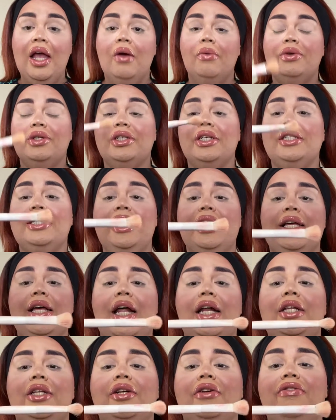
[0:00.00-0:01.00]
We're just going to take it on
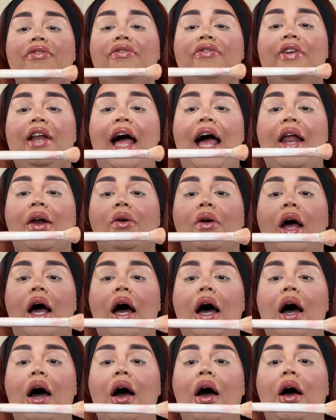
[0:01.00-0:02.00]
a little flat,
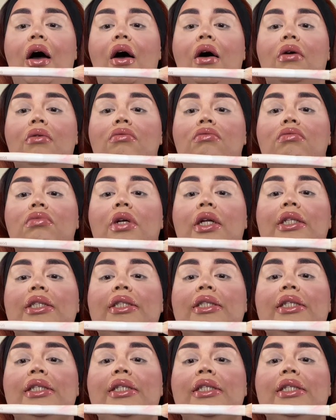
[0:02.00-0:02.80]
let's